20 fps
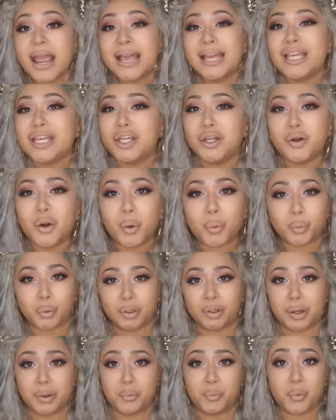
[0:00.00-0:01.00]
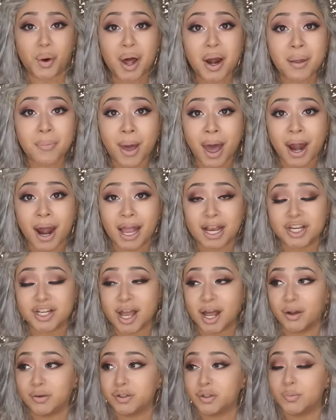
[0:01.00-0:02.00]
You don't really want a matte
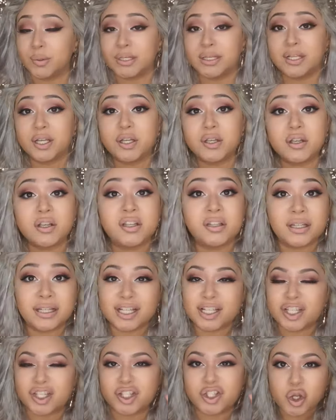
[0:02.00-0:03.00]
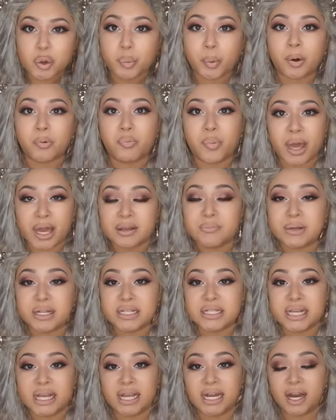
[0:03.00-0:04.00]
eyeshadow to be super
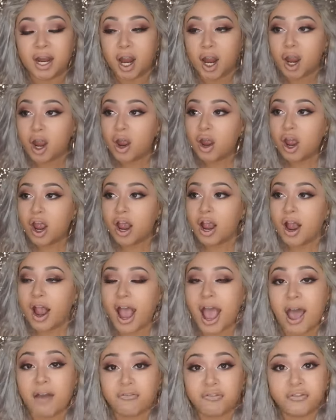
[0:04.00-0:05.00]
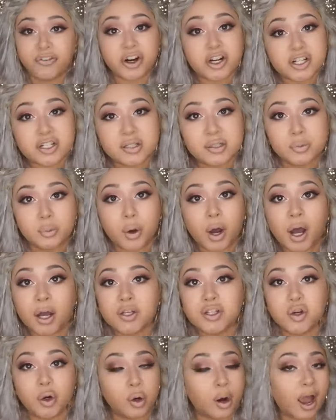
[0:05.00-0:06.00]
pigmented at first
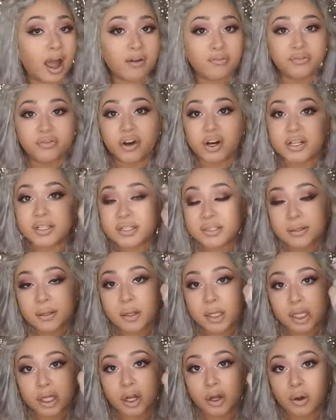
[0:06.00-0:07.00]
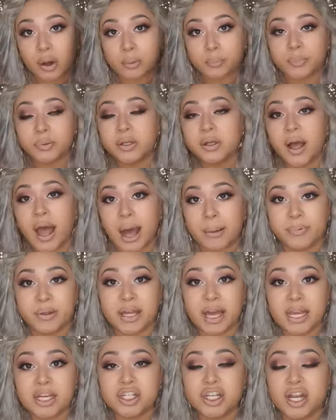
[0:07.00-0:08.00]
swatch or at first, you know,
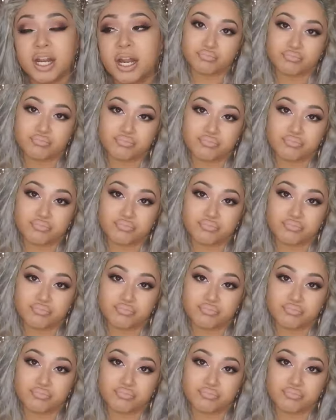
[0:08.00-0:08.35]
application.